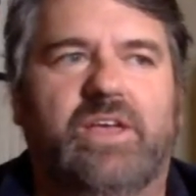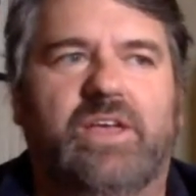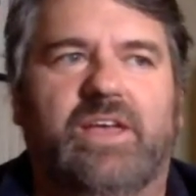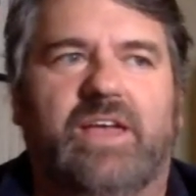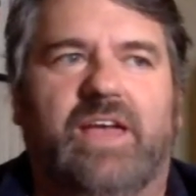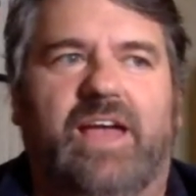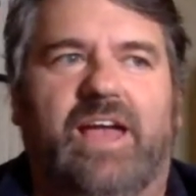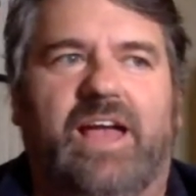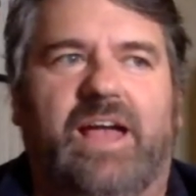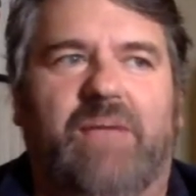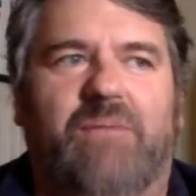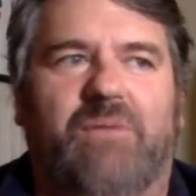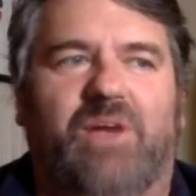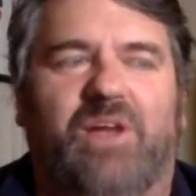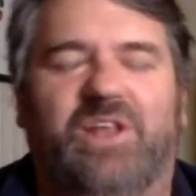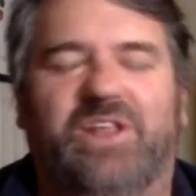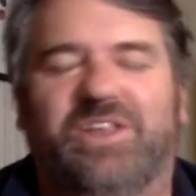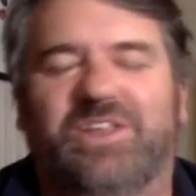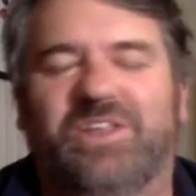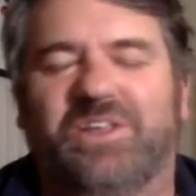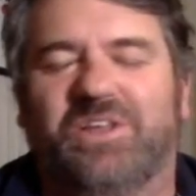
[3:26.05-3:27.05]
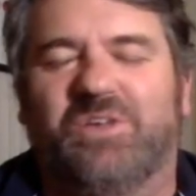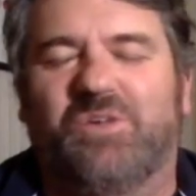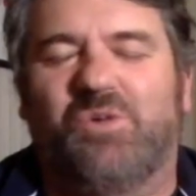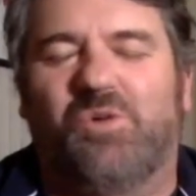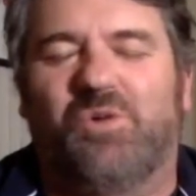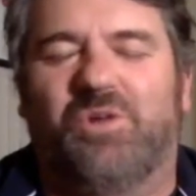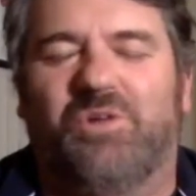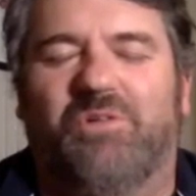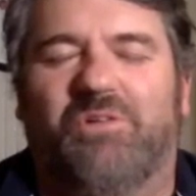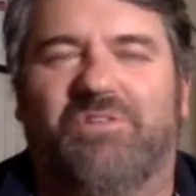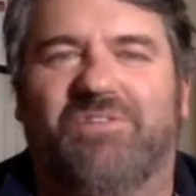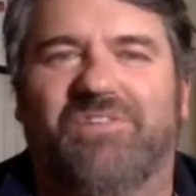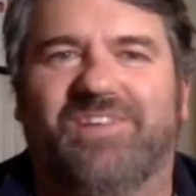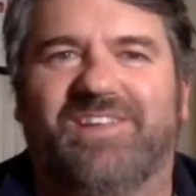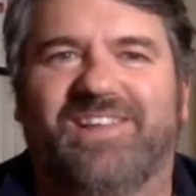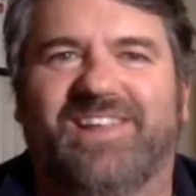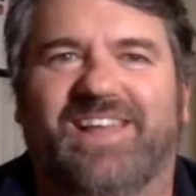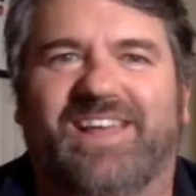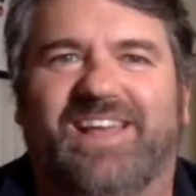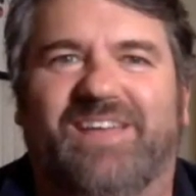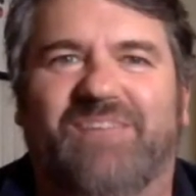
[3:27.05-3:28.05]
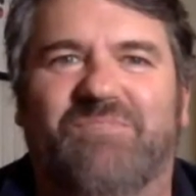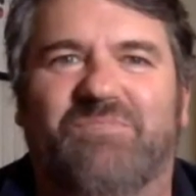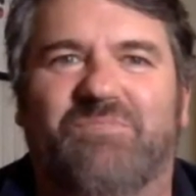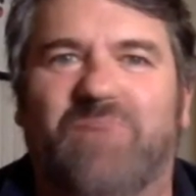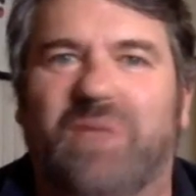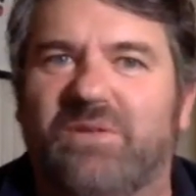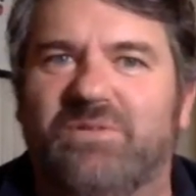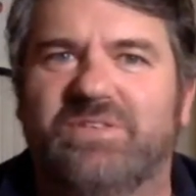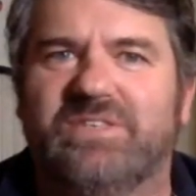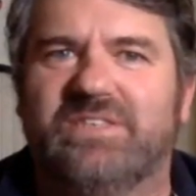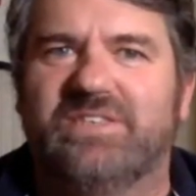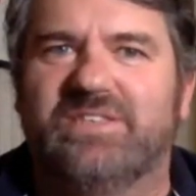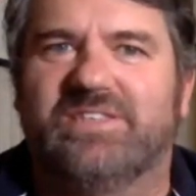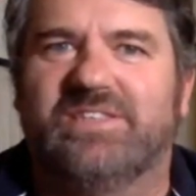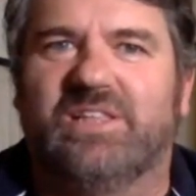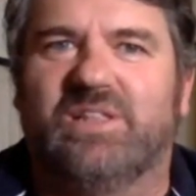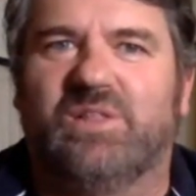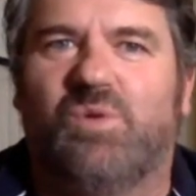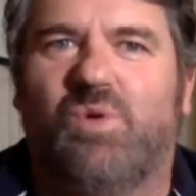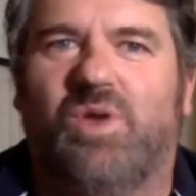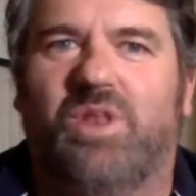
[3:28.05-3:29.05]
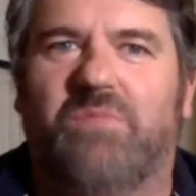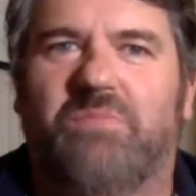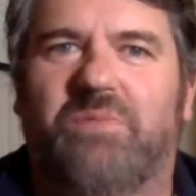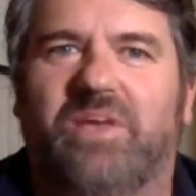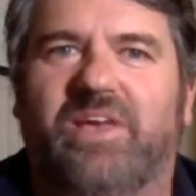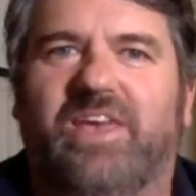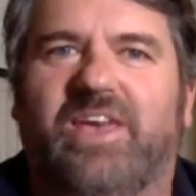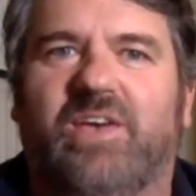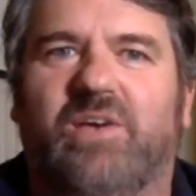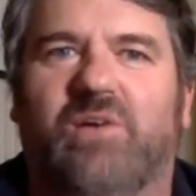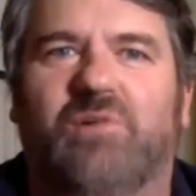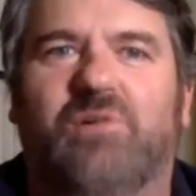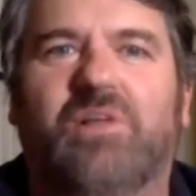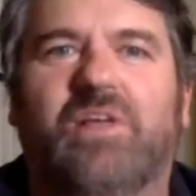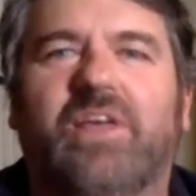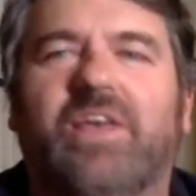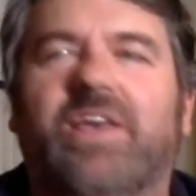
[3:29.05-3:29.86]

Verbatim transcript: Um, I only did a quarter of it, um, but it was, it was, still quite a big hill.